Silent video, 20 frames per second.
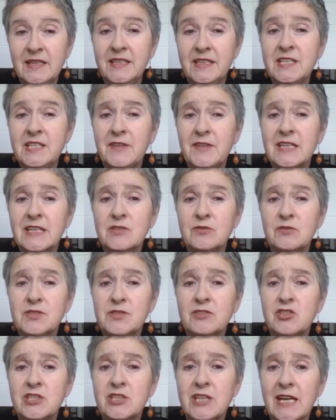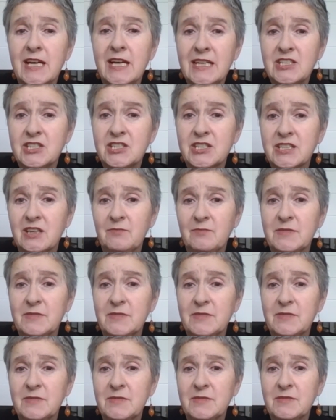These facts also challenge the
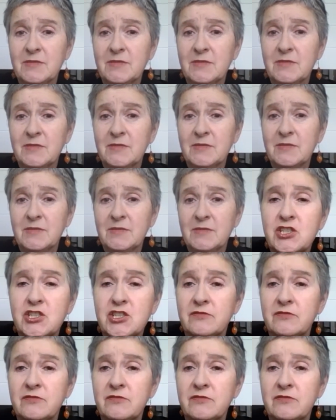government's identification